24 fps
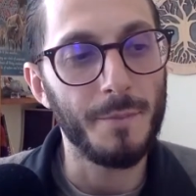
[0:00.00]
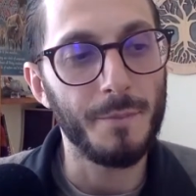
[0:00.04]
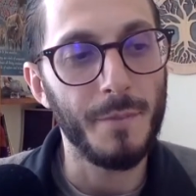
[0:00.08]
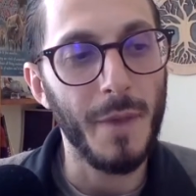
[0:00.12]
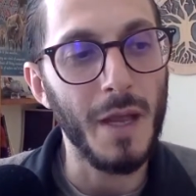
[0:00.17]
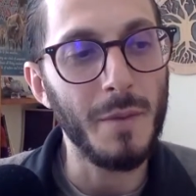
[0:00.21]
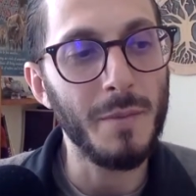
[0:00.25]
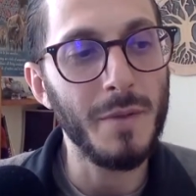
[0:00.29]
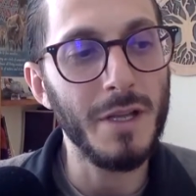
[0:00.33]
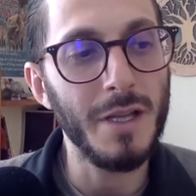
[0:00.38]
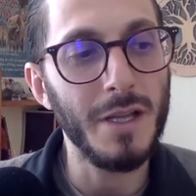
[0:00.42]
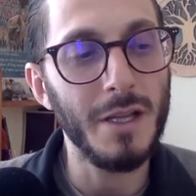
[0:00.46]

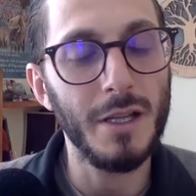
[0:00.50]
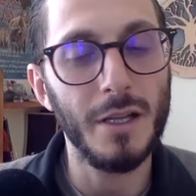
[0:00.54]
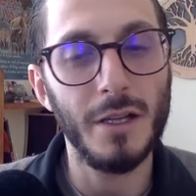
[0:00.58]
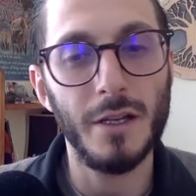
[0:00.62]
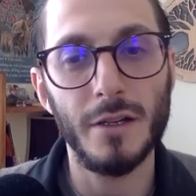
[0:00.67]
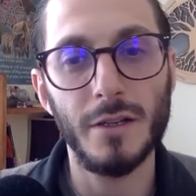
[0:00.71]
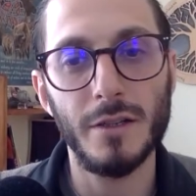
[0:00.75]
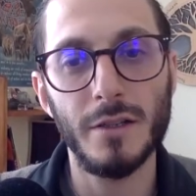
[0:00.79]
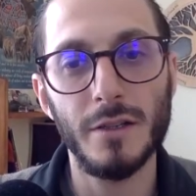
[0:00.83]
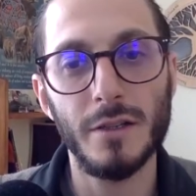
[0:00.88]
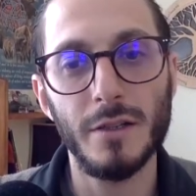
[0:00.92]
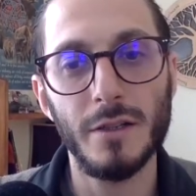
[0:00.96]
maybe
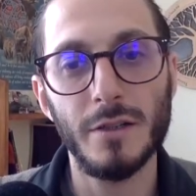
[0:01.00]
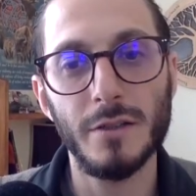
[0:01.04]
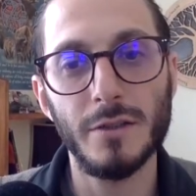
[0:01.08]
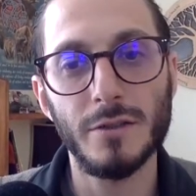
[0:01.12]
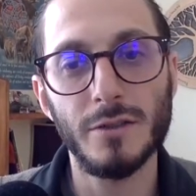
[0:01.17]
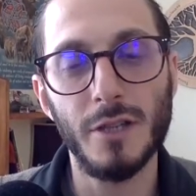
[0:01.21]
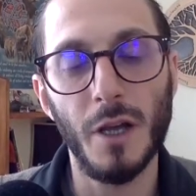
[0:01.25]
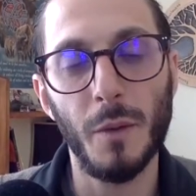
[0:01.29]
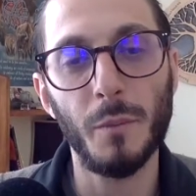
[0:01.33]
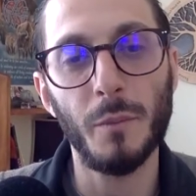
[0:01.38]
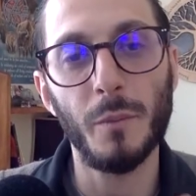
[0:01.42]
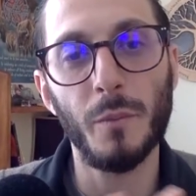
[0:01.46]

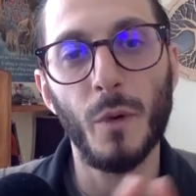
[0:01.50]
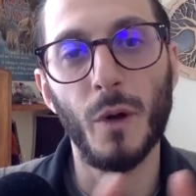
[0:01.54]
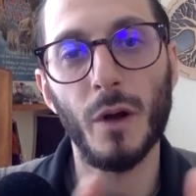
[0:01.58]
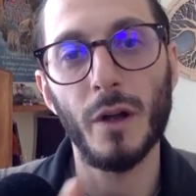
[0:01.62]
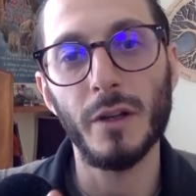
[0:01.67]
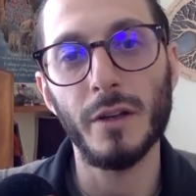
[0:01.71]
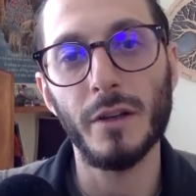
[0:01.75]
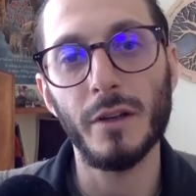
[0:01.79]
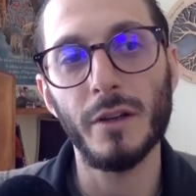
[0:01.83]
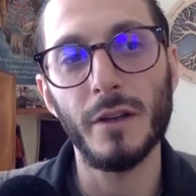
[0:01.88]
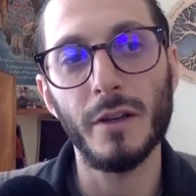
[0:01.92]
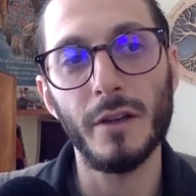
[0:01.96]

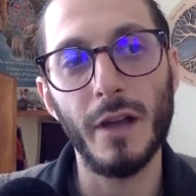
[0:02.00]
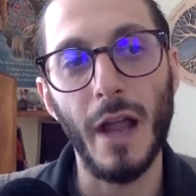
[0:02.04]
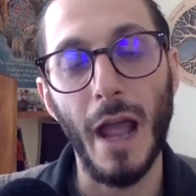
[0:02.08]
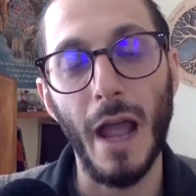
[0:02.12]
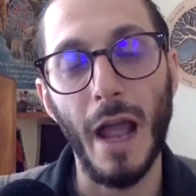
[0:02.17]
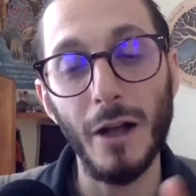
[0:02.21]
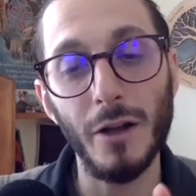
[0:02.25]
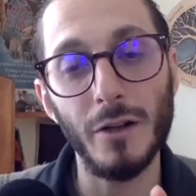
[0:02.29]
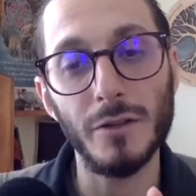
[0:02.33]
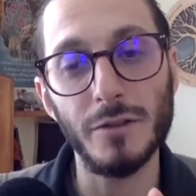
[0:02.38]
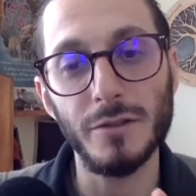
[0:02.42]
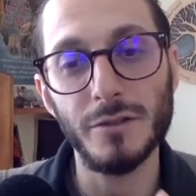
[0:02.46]
someone
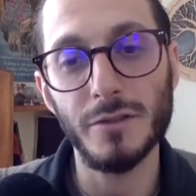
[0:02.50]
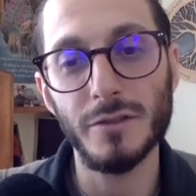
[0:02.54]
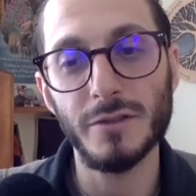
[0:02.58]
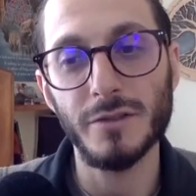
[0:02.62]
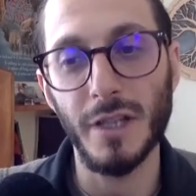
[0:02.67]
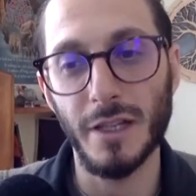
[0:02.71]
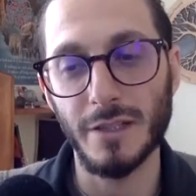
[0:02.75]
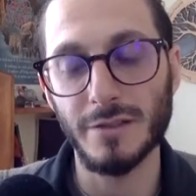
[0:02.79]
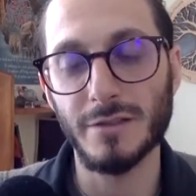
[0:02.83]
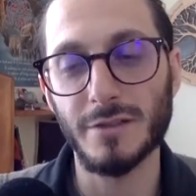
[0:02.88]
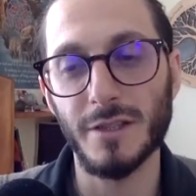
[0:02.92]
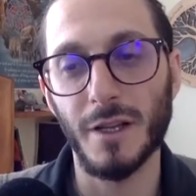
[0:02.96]
else
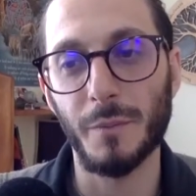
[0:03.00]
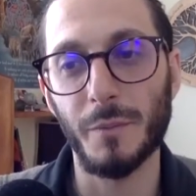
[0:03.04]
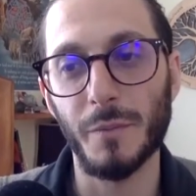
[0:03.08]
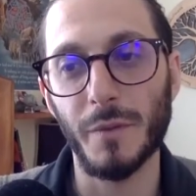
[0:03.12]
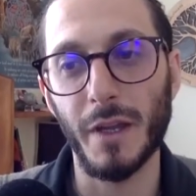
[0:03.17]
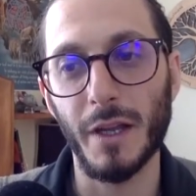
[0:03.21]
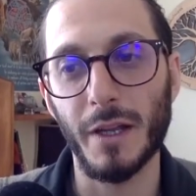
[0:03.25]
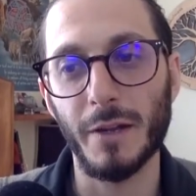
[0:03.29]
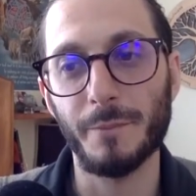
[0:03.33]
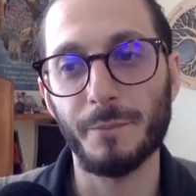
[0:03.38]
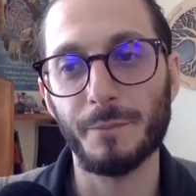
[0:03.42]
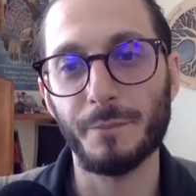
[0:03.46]
said
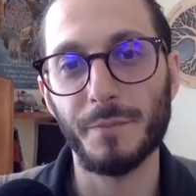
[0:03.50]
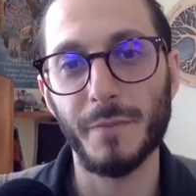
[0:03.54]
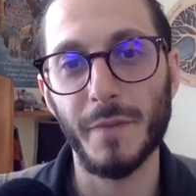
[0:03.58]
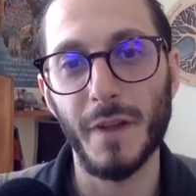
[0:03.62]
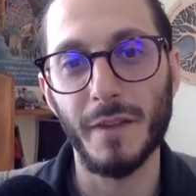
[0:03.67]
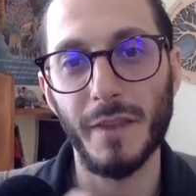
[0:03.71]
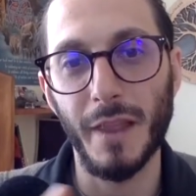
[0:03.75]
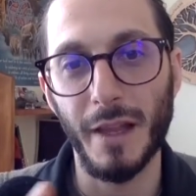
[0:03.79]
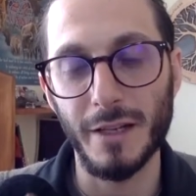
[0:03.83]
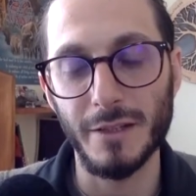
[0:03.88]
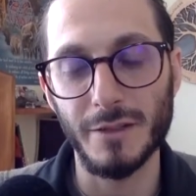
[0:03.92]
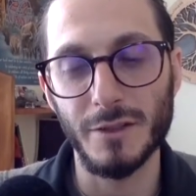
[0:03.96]
something
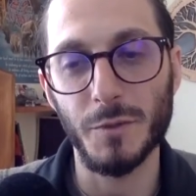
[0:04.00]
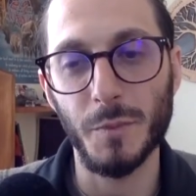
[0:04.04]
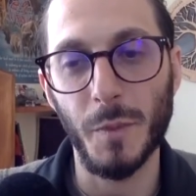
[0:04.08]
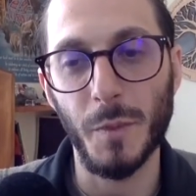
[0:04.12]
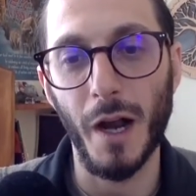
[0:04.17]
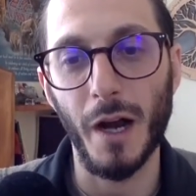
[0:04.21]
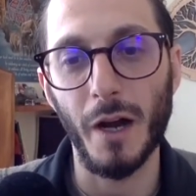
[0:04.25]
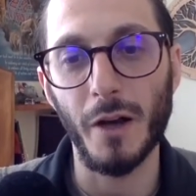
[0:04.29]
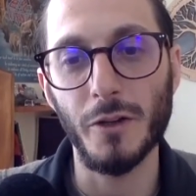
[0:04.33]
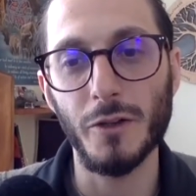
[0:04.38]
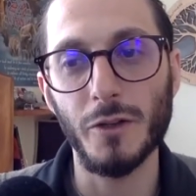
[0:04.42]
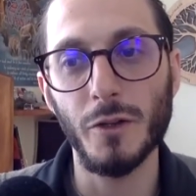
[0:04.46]
that
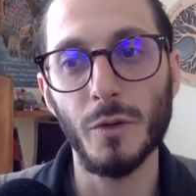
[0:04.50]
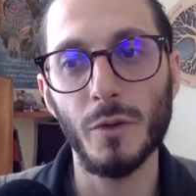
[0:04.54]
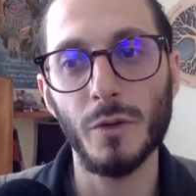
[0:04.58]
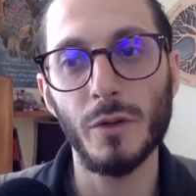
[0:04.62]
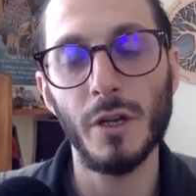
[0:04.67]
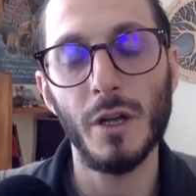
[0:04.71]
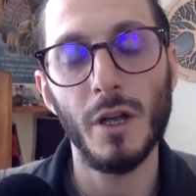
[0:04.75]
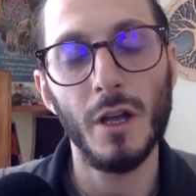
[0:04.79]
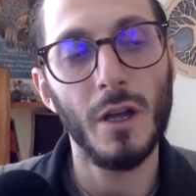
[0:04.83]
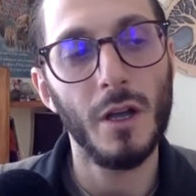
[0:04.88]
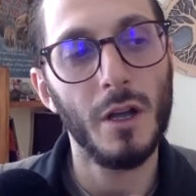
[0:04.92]
inspired you.